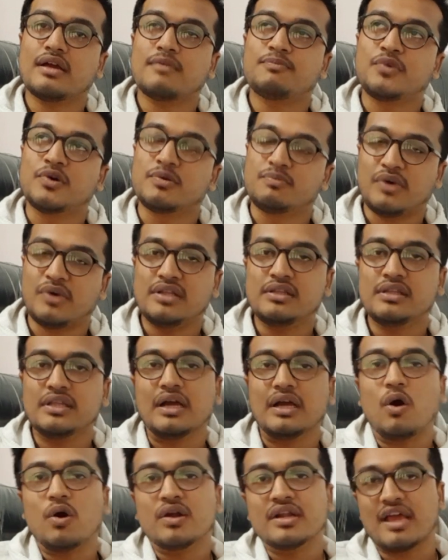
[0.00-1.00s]
per month
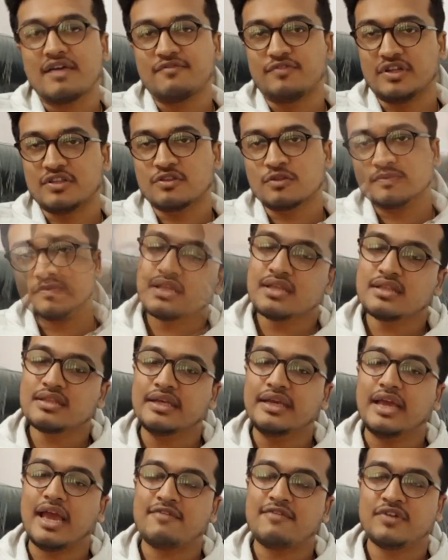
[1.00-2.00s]
on average. This is
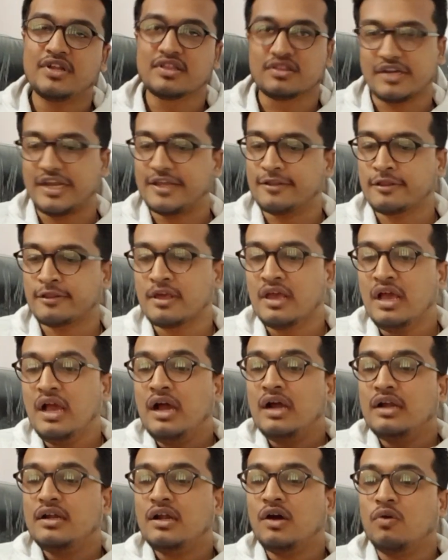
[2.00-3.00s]
the average range.
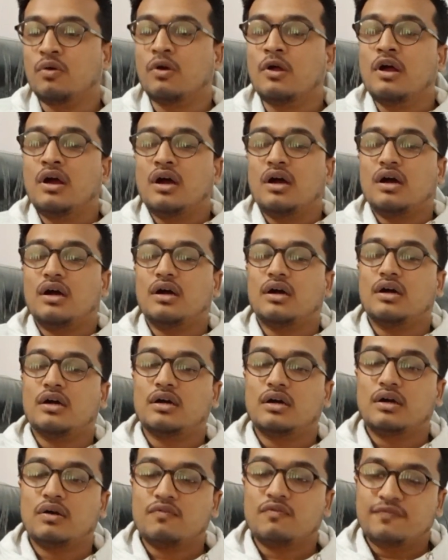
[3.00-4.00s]
Now
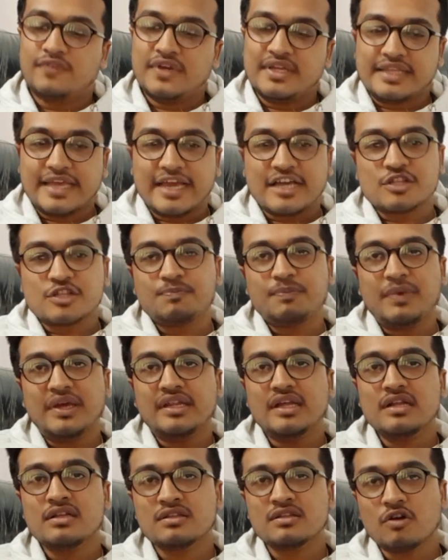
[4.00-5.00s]
with
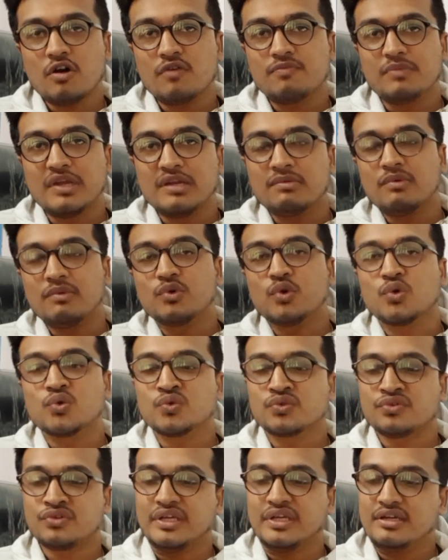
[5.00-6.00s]
experience of minimum 2 to
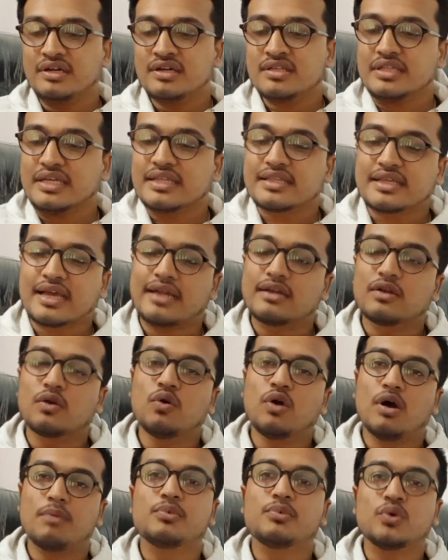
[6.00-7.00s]
3 years, this can go
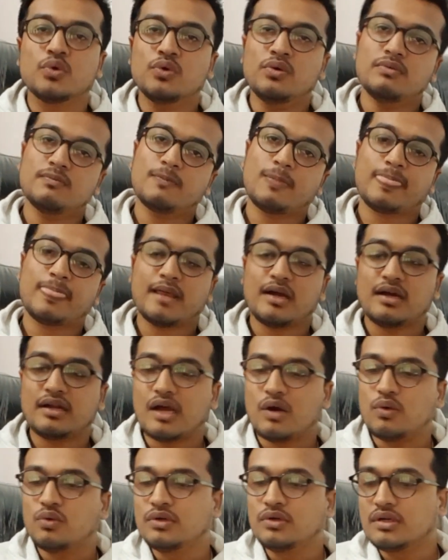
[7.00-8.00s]
up to
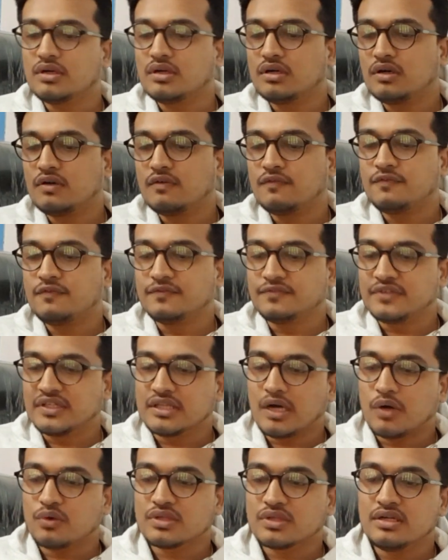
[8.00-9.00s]
around
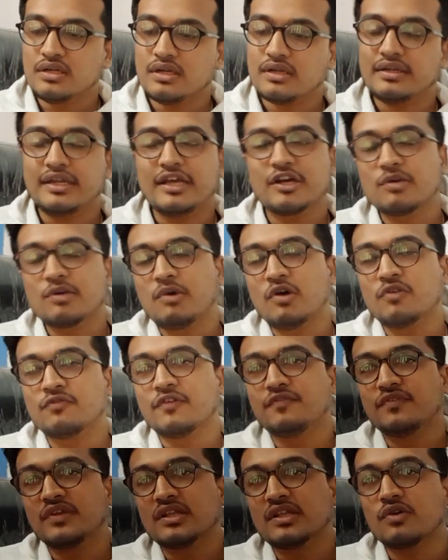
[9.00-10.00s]
50,000, near about
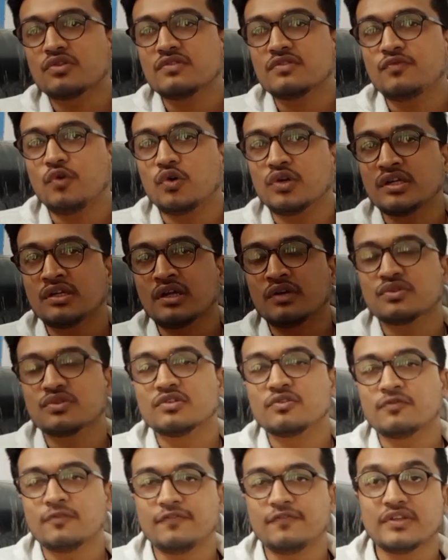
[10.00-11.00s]
50,000, 40,000
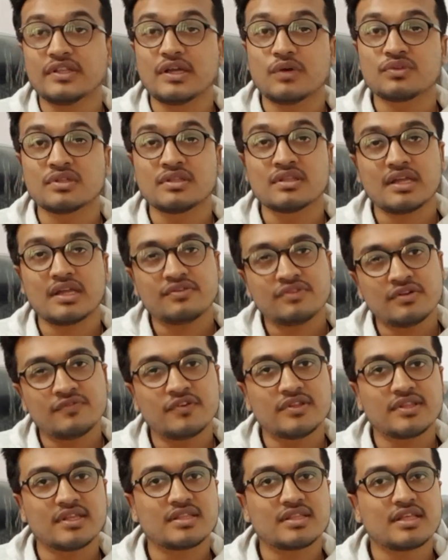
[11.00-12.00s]
to 50,000 central
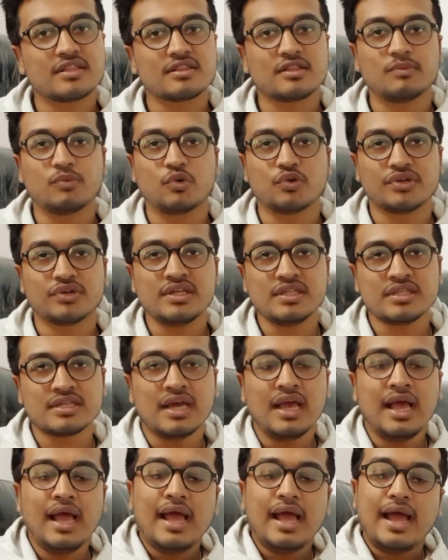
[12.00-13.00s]
forensic science laboratories,
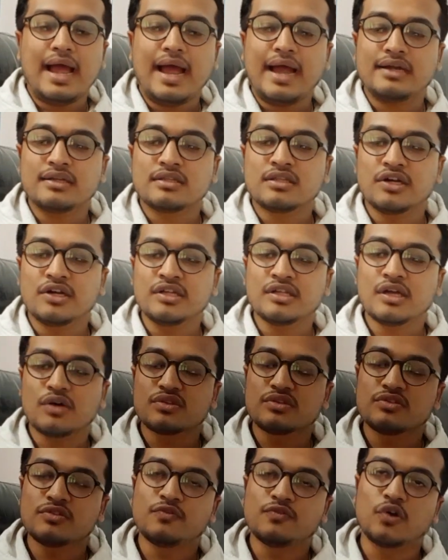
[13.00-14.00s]
and
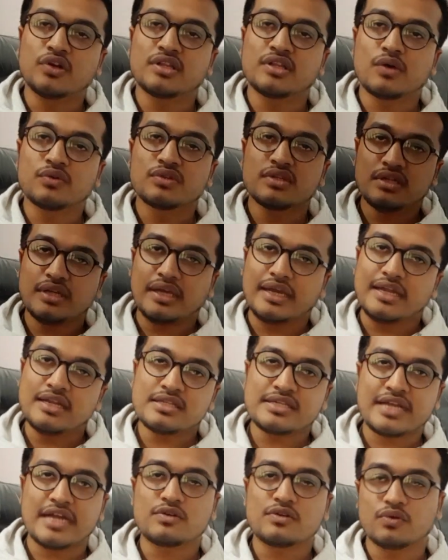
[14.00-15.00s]
30,000 to 40,000 in
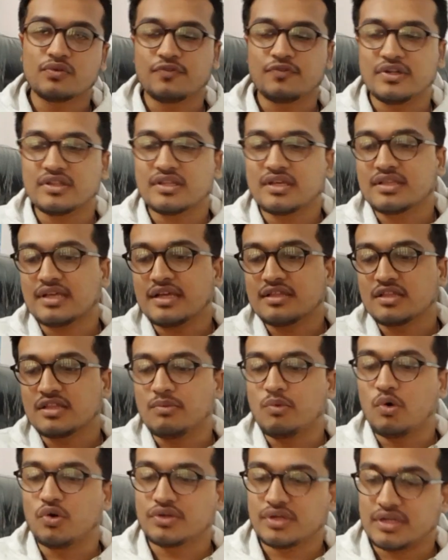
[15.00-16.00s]
state owned forensic science
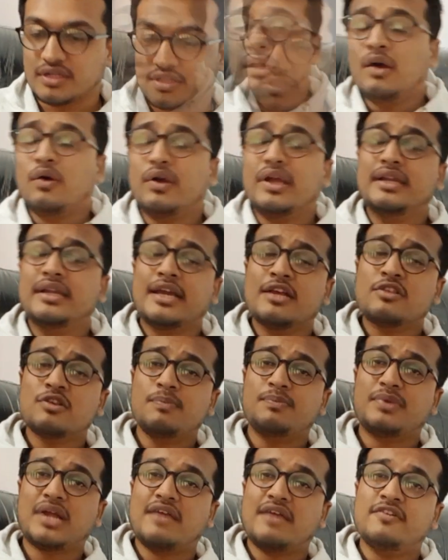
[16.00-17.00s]
laboratories. Now in case of
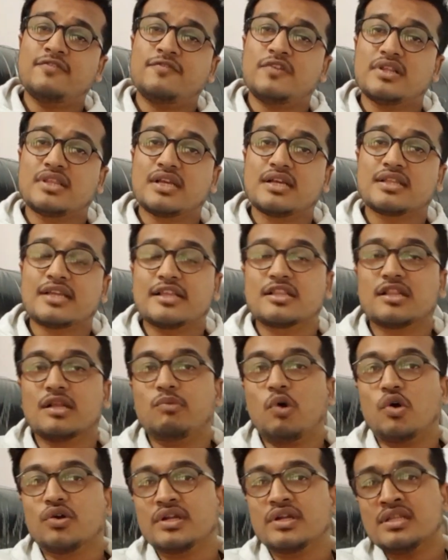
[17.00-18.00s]
private forensic science
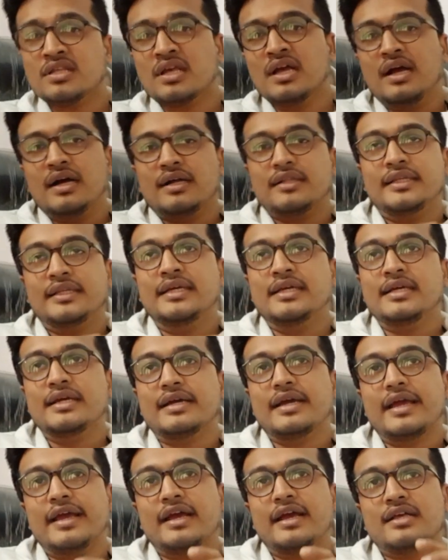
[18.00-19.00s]
laboratories, the
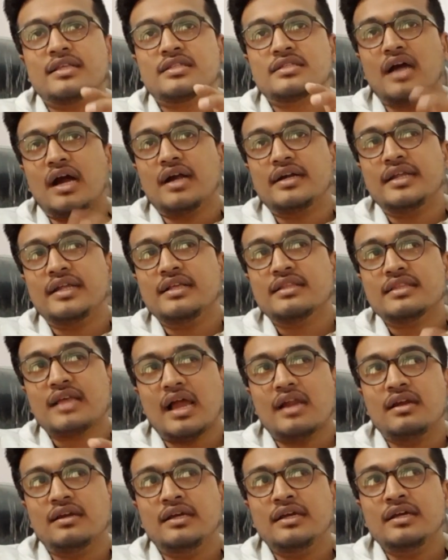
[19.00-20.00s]
starting
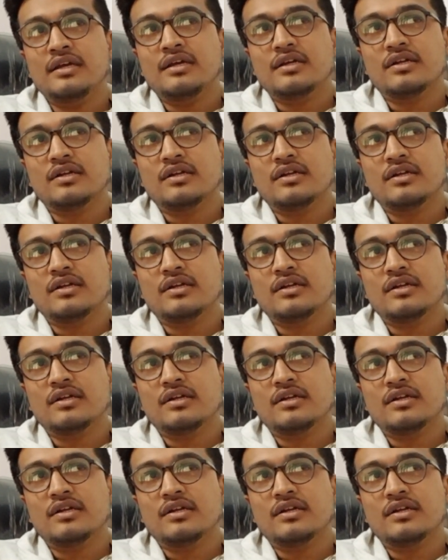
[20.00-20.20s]
salary